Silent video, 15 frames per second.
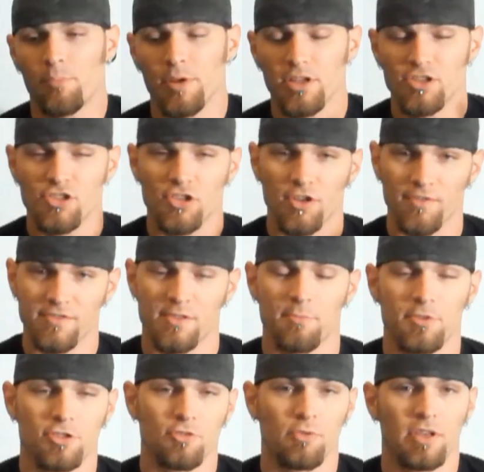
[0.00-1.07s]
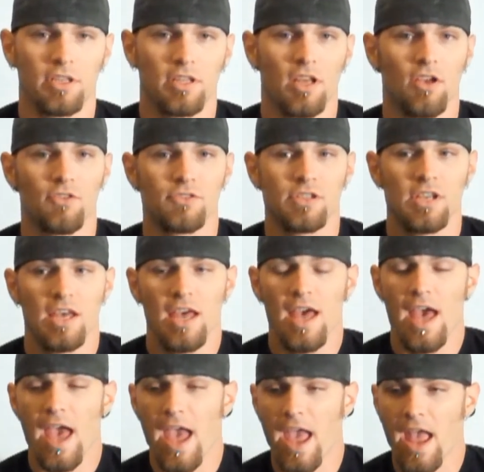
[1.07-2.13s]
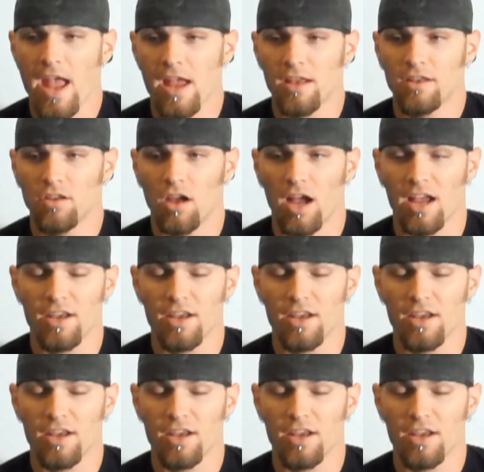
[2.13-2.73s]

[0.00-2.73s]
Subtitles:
pinched nerves in between those. And